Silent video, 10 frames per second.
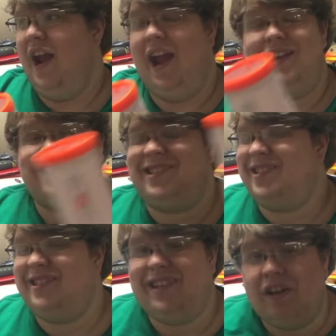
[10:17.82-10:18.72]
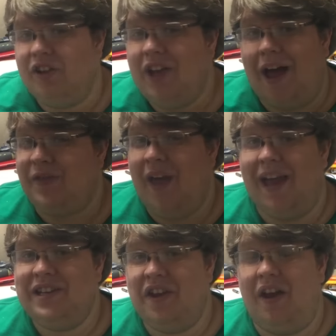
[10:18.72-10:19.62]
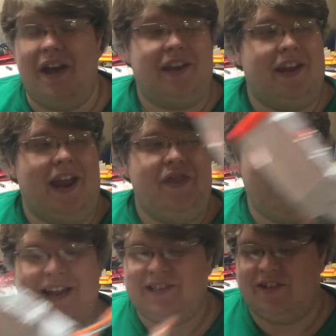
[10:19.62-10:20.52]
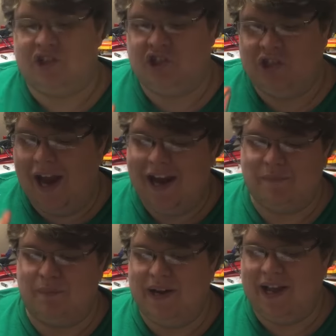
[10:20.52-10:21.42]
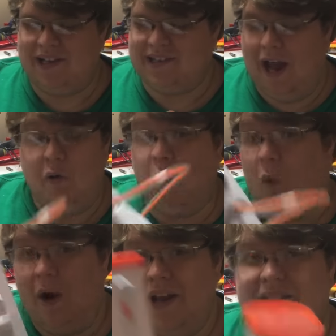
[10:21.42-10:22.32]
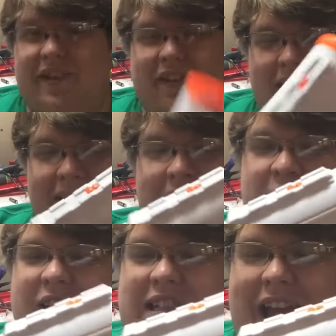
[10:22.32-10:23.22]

it's still not that good, and that's a shame, because I wanted to like this